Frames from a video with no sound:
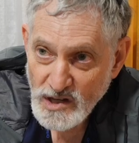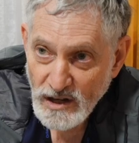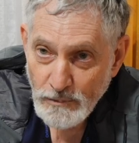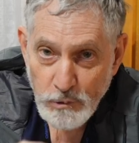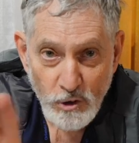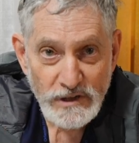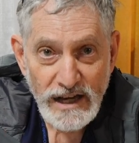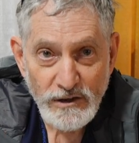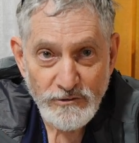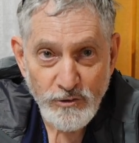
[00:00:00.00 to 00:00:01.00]
a pull
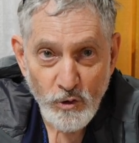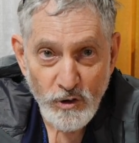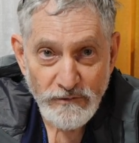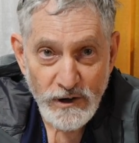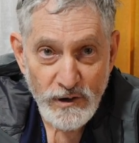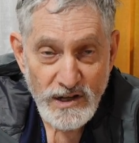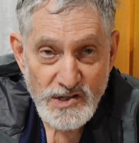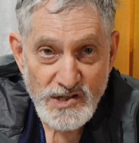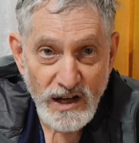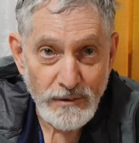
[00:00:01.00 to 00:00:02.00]
down for
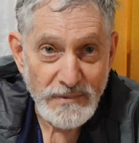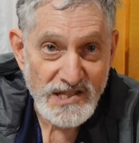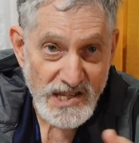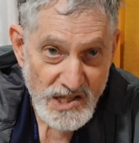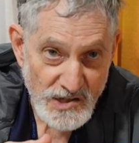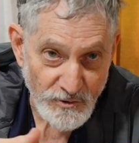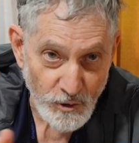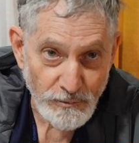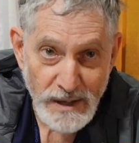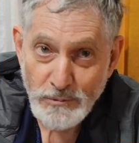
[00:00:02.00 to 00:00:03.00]
various um, assists
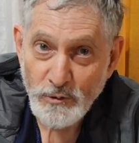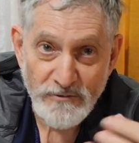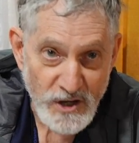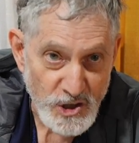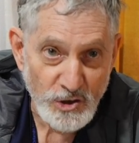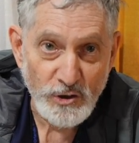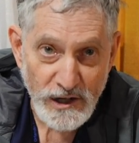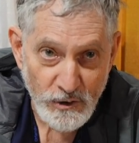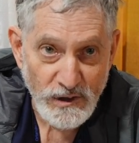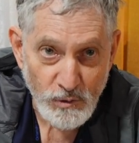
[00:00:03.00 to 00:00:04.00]
for people with vision or
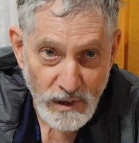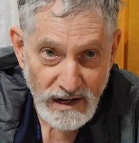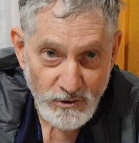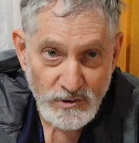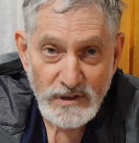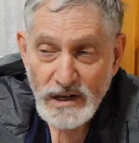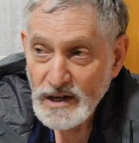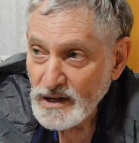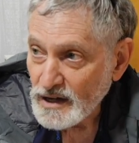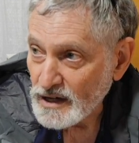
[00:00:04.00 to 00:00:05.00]
hearing or whatever. Yeah.
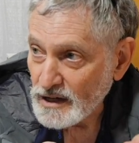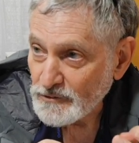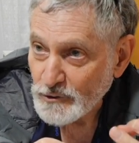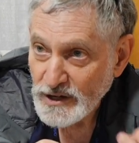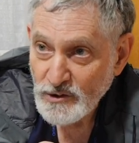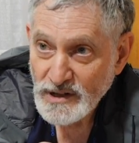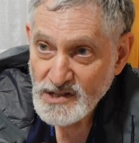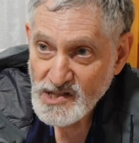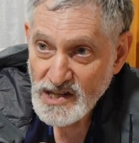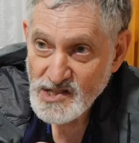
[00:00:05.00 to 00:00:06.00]
Uh, for hearing
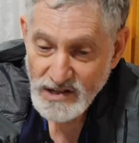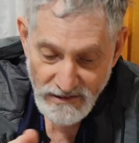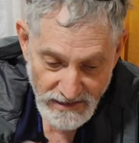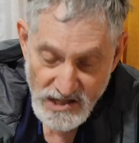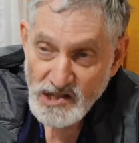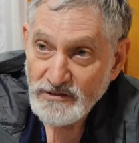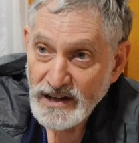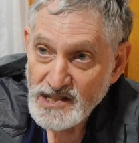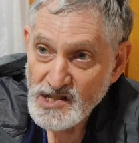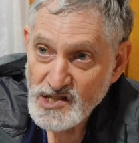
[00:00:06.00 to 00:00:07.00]
assist, this
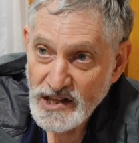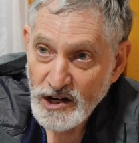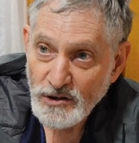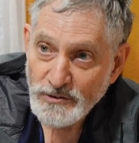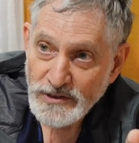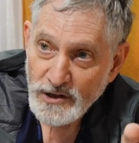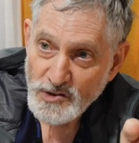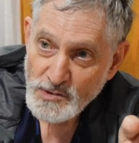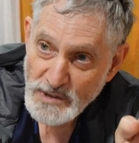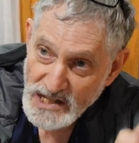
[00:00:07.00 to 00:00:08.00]
device is there. There
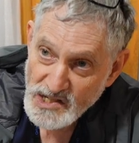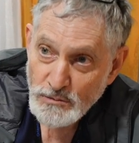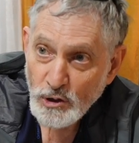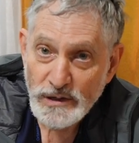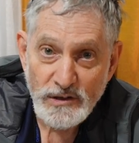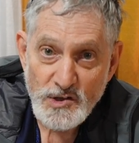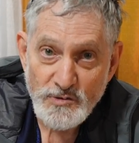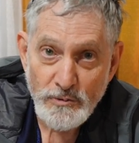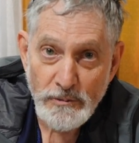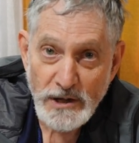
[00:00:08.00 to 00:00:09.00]
are some testimonials
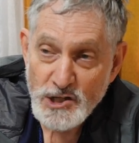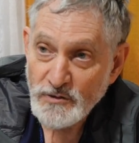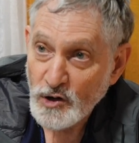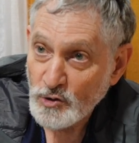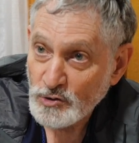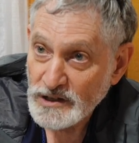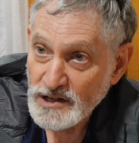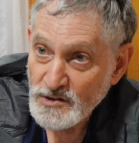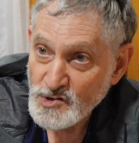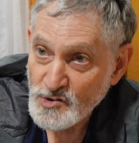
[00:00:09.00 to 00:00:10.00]
from a bunch of our
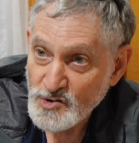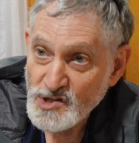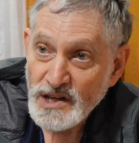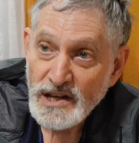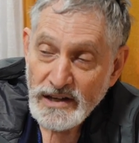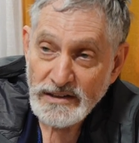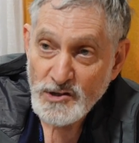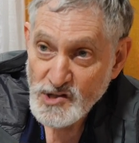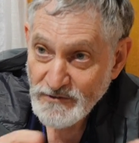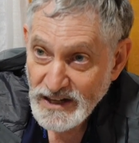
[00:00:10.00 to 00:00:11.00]
early users and
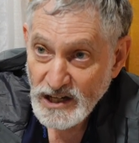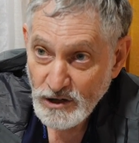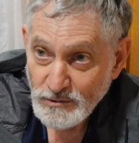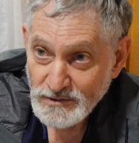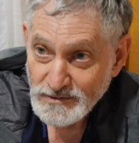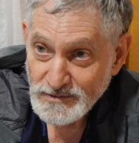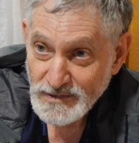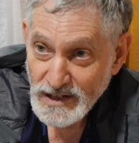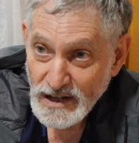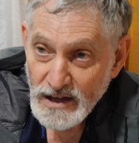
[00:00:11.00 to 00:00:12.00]
there's a video.
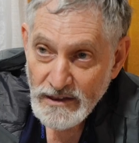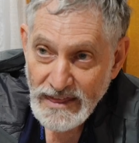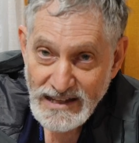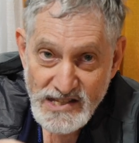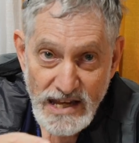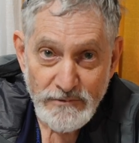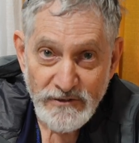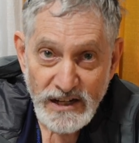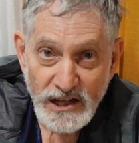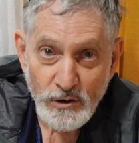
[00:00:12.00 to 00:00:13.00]
That same
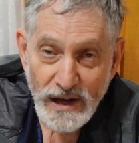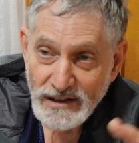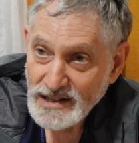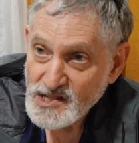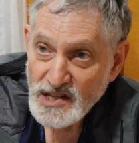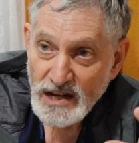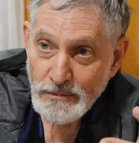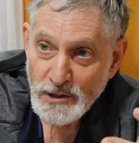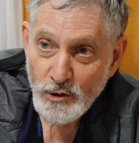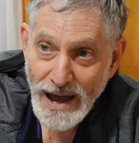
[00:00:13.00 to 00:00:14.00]
video,
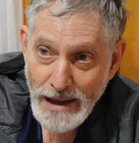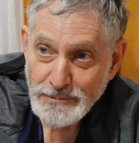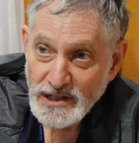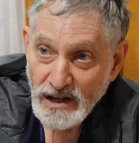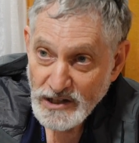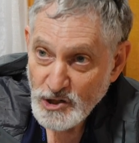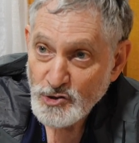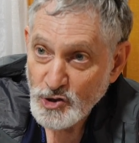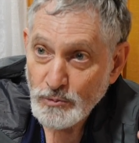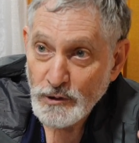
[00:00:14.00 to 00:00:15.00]
LICW Haptic on
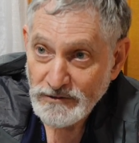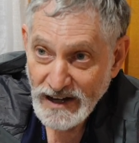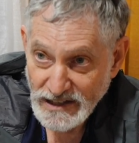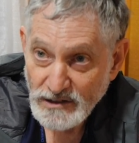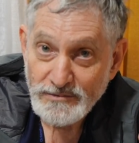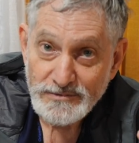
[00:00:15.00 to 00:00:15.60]
YouTube, you'll find it.